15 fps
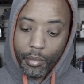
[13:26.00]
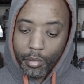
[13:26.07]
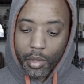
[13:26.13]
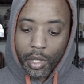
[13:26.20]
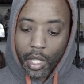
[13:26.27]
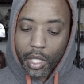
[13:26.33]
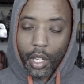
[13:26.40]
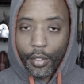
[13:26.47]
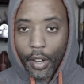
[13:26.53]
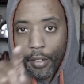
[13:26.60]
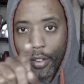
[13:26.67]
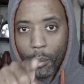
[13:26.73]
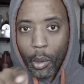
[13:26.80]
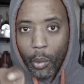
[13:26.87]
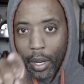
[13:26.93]

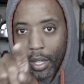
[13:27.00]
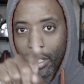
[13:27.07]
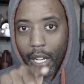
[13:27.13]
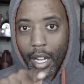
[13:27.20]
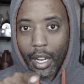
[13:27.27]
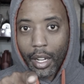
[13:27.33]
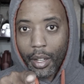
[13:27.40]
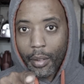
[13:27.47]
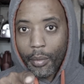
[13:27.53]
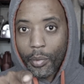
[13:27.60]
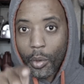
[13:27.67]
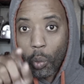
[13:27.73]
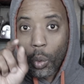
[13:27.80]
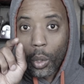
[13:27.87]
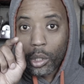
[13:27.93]
65 MOA dot
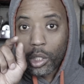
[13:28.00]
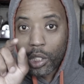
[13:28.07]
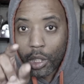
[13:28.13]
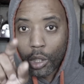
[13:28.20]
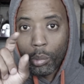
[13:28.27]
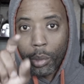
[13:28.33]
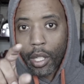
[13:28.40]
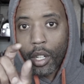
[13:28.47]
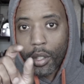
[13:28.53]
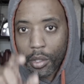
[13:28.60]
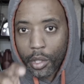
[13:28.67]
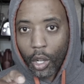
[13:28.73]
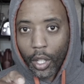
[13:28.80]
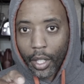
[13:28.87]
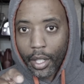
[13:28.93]
will still be on the
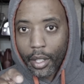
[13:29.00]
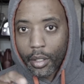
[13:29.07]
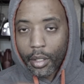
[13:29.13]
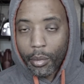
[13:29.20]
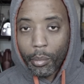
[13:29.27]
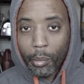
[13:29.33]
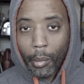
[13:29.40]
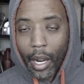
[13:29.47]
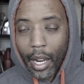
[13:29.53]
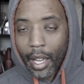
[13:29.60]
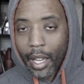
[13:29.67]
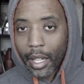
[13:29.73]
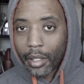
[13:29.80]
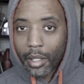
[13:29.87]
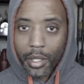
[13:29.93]
target. My
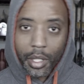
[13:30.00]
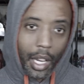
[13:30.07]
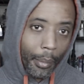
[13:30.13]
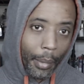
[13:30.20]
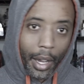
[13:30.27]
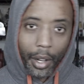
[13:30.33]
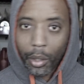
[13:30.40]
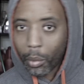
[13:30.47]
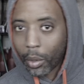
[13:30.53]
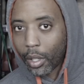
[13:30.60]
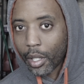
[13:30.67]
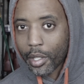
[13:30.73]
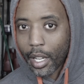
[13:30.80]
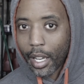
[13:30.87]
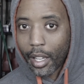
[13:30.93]
head does not matter where
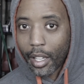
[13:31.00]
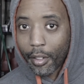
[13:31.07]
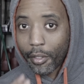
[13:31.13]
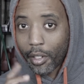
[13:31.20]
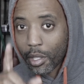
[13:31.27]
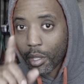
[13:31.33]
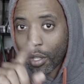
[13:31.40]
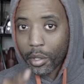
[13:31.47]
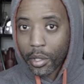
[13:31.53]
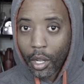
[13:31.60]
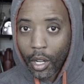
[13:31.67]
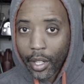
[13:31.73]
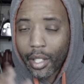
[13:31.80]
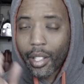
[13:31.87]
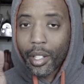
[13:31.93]
it's at. If it's on
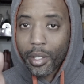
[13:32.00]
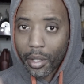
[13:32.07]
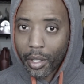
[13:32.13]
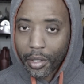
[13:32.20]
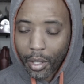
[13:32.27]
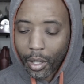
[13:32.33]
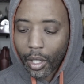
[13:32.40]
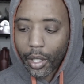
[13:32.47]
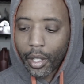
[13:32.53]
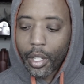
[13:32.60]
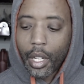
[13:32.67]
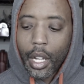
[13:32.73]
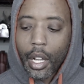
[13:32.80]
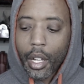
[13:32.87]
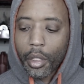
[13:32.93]
target, it's on target.
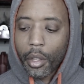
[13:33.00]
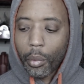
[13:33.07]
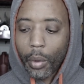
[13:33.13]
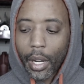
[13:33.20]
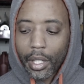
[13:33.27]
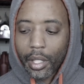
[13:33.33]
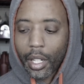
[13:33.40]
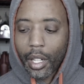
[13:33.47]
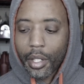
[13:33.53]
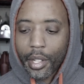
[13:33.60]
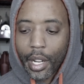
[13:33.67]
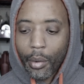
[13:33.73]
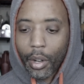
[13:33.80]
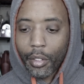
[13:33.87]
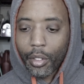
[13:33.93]
The red dots,
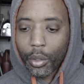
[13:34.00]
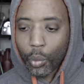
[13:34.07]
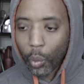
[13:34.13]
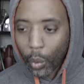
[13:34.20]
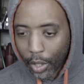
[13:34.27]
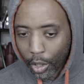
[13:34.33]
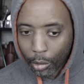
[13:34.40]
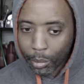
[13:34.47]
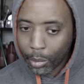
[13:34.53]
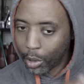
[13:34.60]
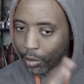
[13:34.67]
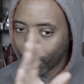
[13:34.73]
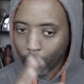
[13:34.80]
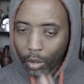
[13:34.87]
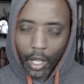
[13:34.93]
however, will
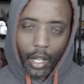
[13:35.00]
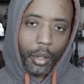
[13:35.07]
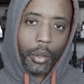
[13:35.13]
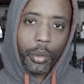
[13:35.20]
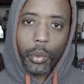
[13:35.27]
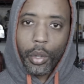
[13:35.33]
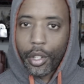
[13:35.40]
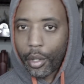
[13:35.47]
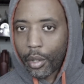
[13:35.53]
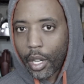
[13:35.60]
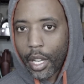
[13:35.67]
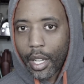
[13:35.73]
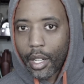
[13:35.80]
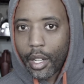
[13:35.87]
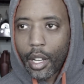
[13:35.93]
move around with your
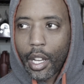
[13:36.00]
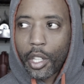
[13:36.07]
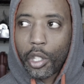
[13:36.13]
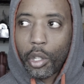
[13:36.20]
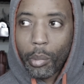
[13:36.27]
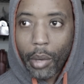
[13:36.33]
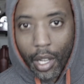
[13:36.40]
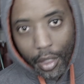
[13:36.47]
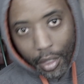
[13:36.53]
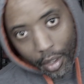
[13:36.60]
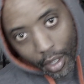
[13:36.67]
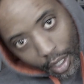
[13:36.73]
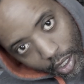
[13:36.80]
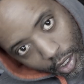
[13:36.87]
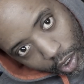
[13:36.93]
head, and you may
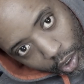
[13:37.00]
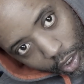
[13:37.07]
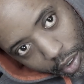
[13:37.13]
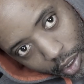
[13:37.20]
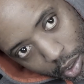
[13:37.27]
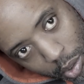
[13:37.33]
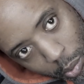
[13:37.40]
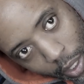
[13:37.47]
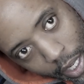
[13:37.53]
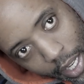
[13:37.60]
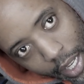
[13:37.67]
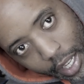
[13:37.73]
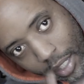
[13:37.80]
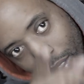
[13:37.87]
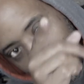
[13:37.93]
look this
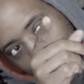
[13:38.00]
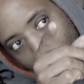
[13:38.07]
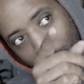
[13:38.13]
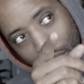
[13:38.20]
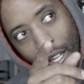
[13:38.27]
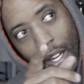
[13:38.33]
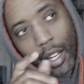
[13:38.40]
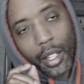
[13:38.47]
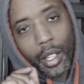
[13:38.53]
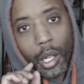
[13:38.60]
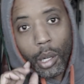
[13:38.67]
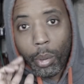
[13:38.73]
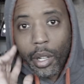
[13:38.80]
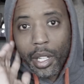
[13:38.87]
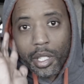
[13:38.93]
way and see the dot in
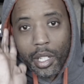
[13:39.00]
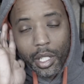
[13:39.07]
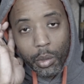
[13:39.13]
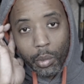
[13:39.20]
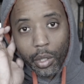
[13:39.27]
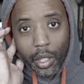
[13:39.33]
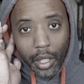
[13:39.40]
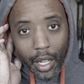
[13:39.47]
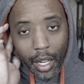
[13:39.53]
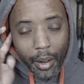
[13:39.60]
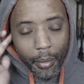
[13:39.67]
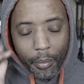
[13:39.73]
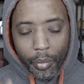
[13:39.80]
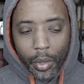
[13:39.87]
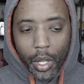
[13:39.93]
a place that's really not,